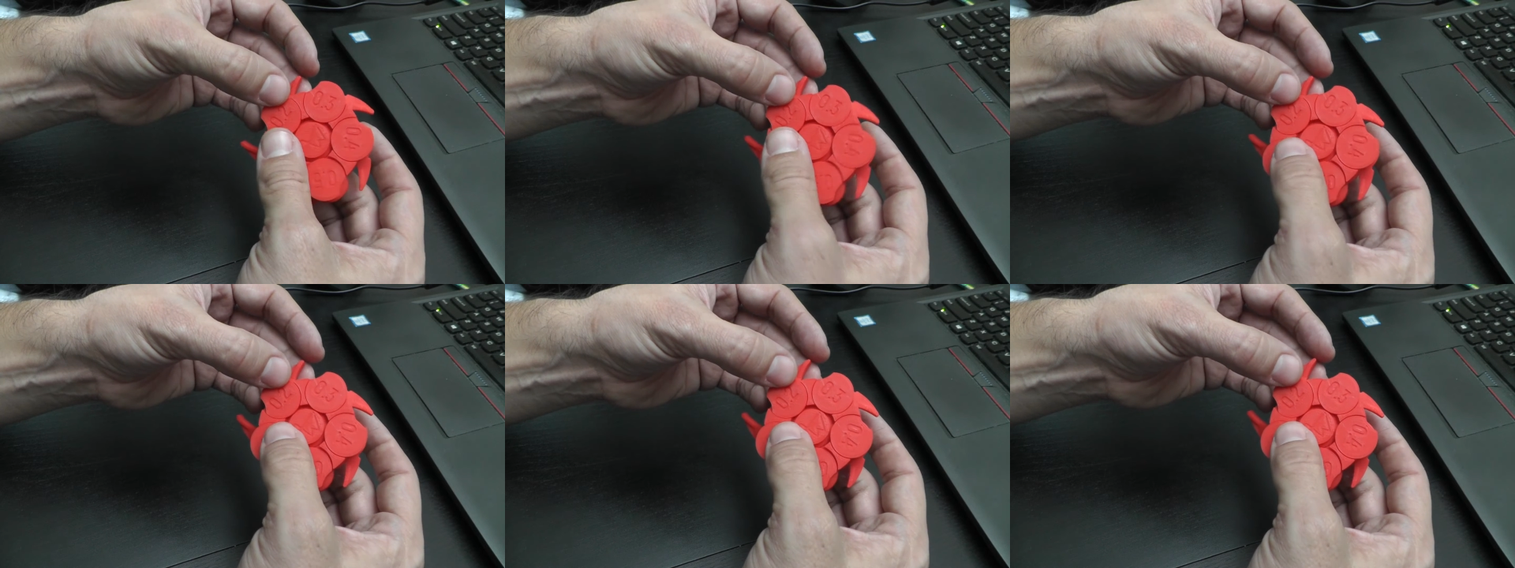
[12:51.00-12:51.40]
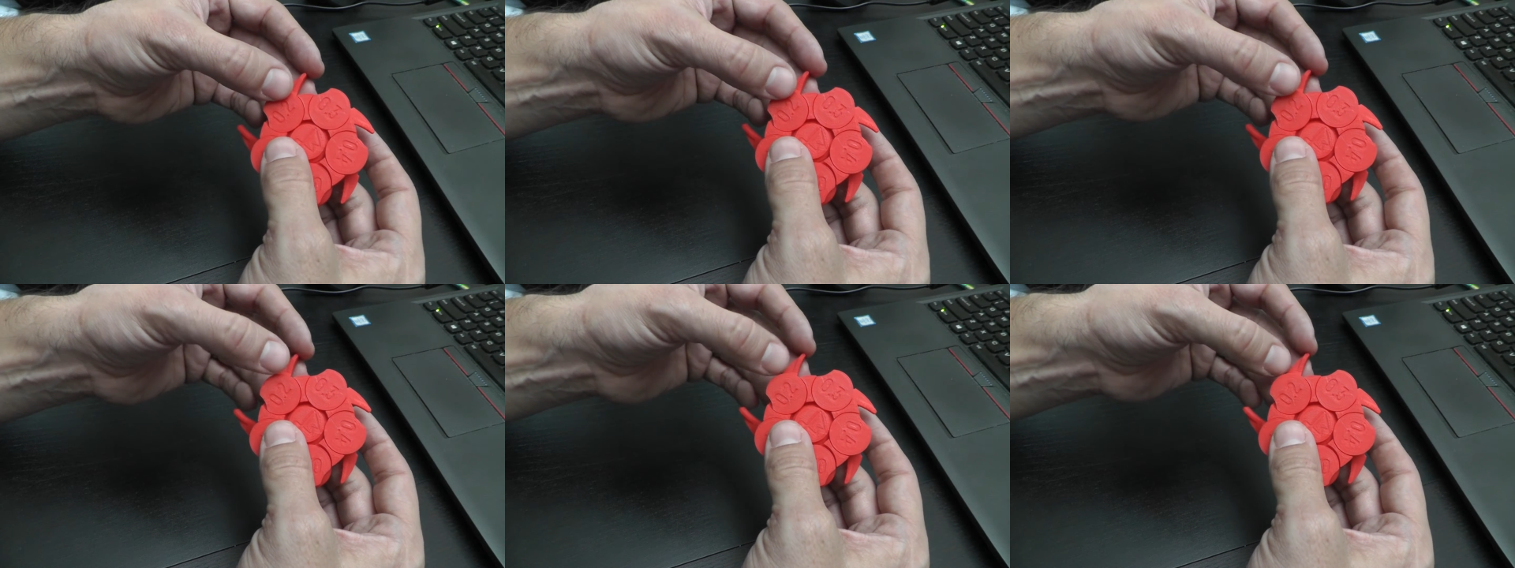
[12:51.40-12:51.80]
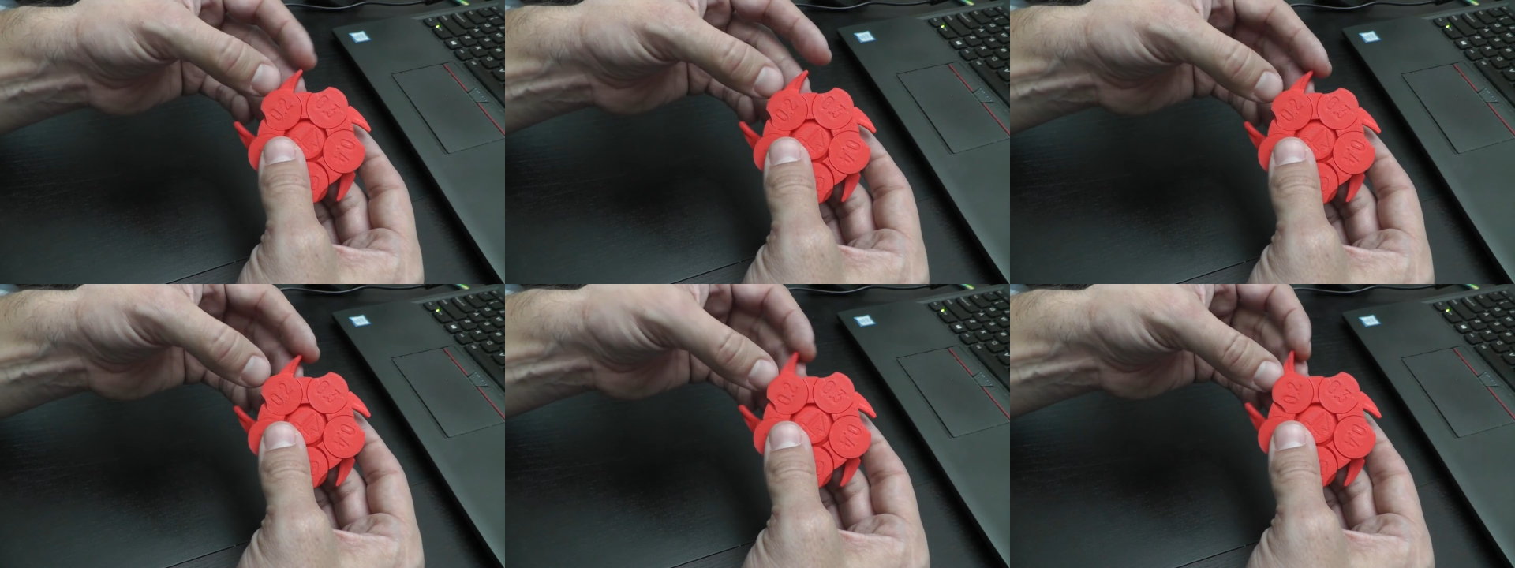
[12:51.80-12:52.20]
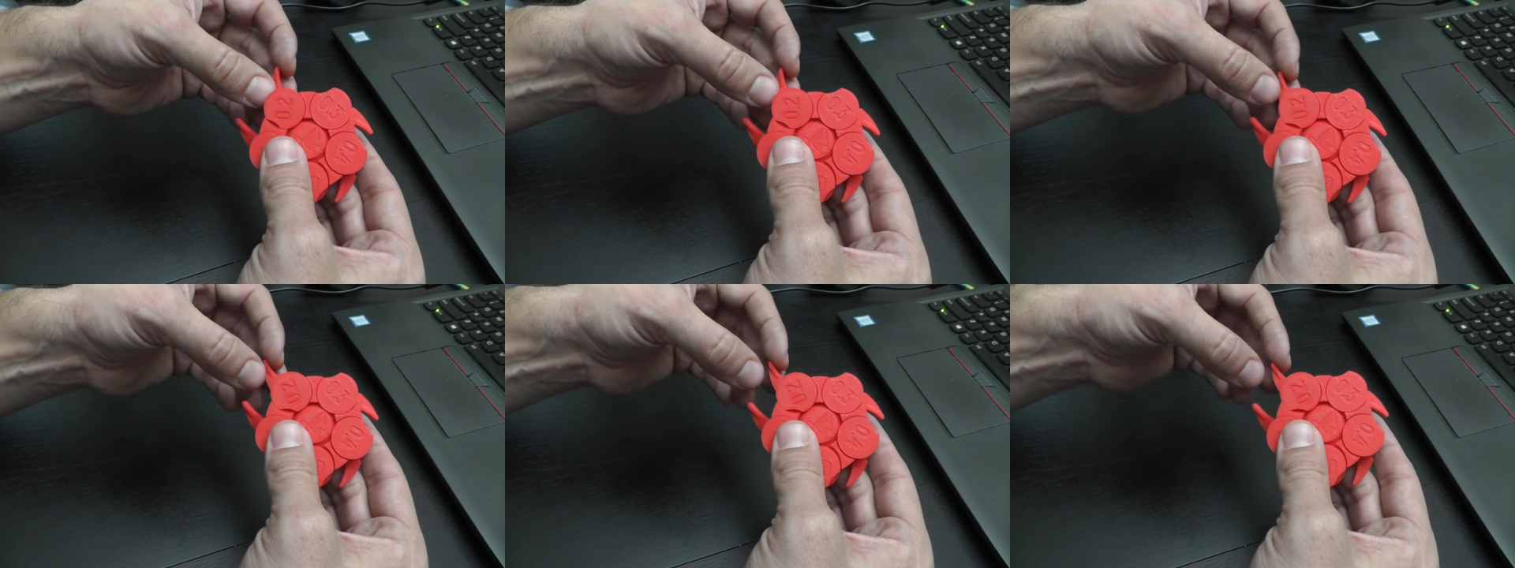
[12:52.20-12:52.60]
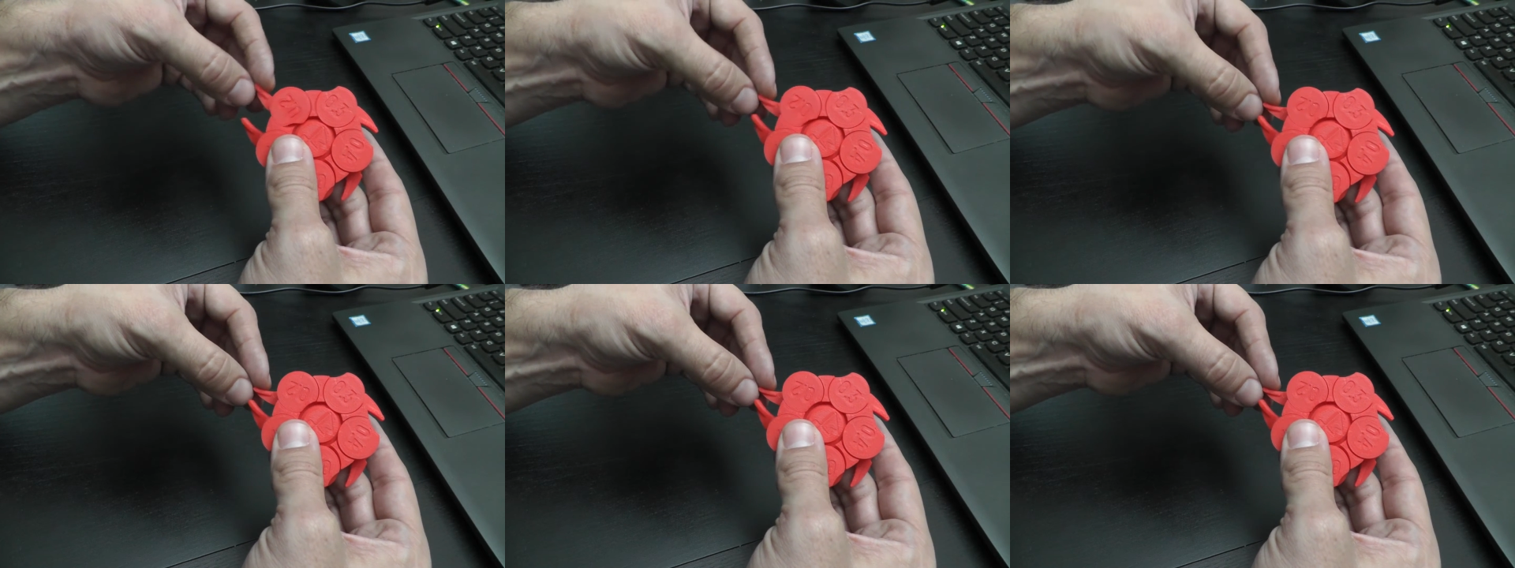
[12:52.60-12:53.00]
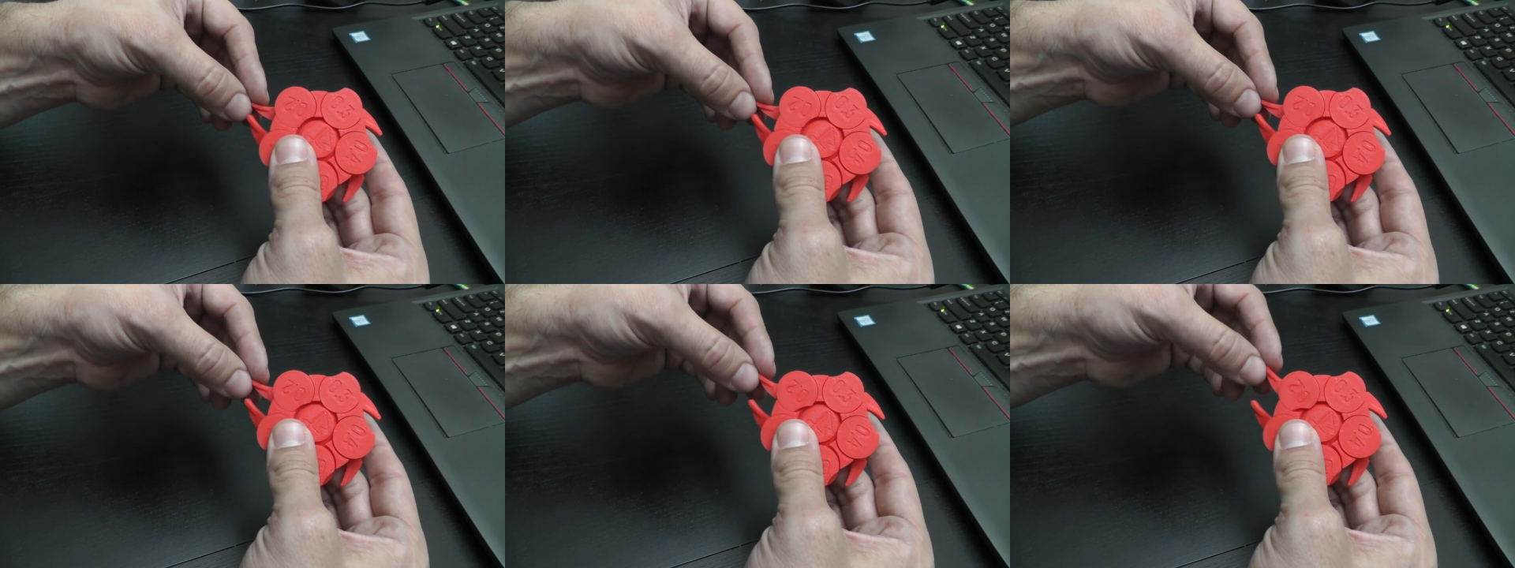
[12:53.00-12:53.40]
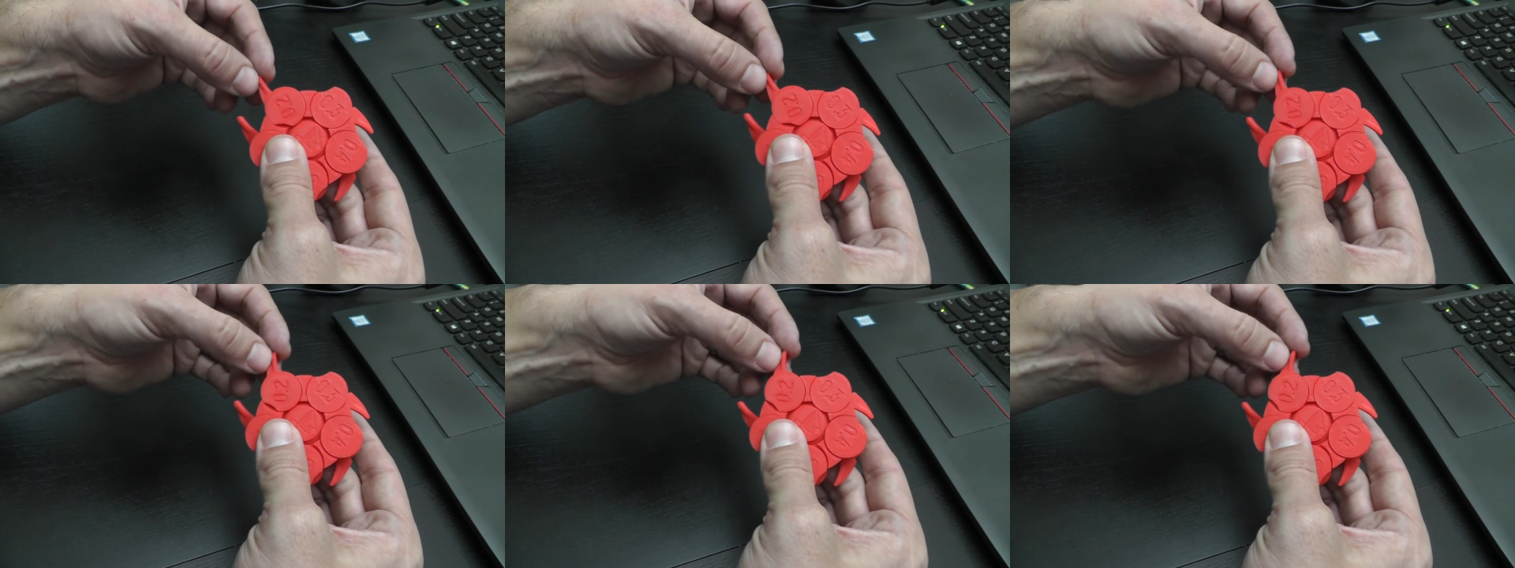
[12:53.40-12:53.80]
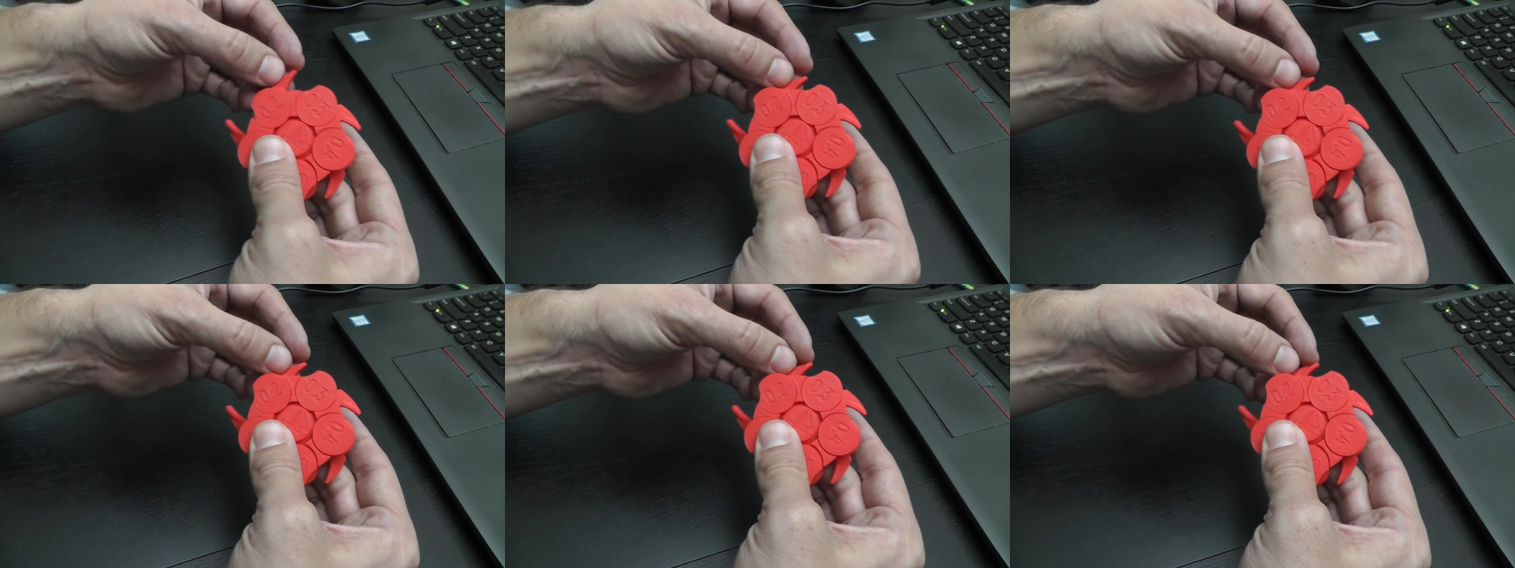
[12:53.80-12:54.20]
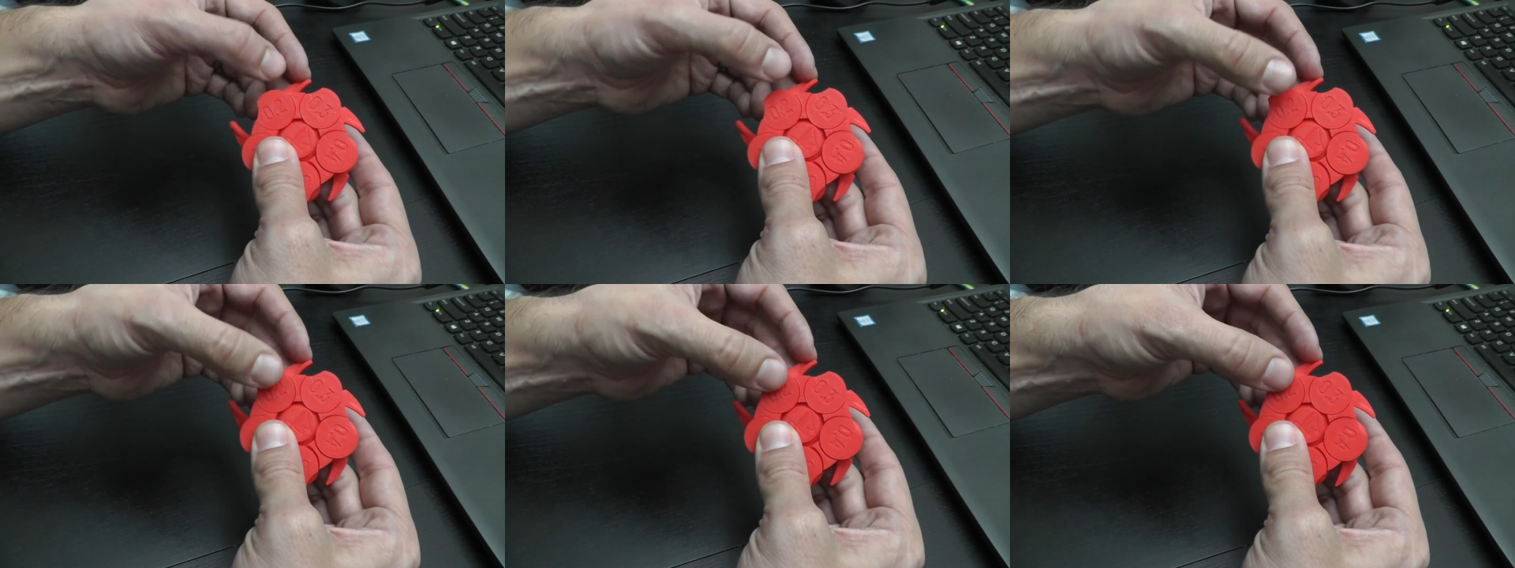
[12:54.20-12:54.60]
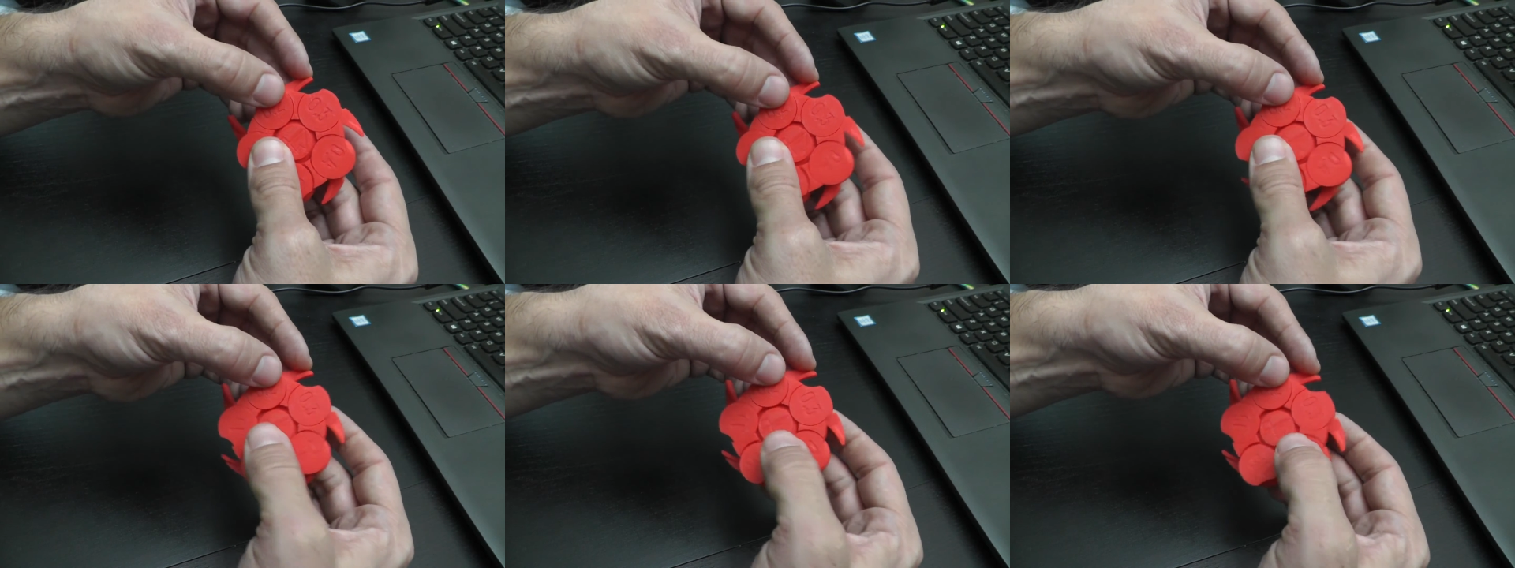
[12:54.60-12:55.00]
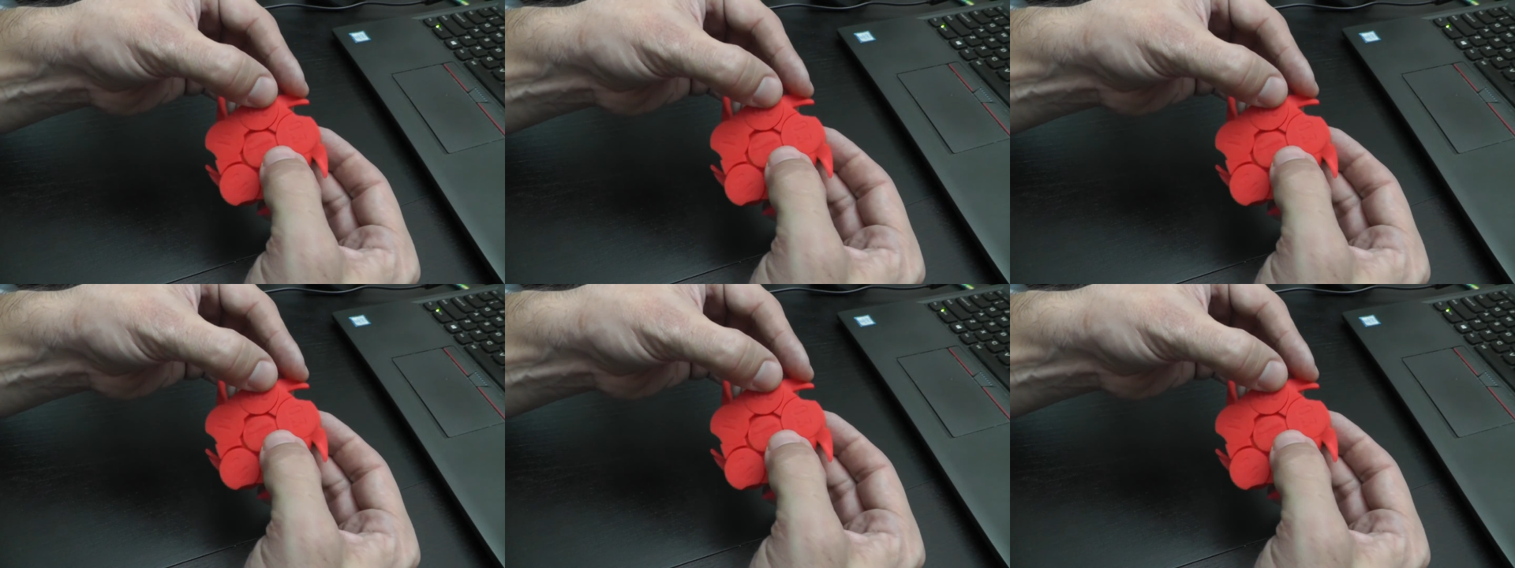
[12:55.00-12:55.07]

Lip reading: No face is visible, so there are no lips to read.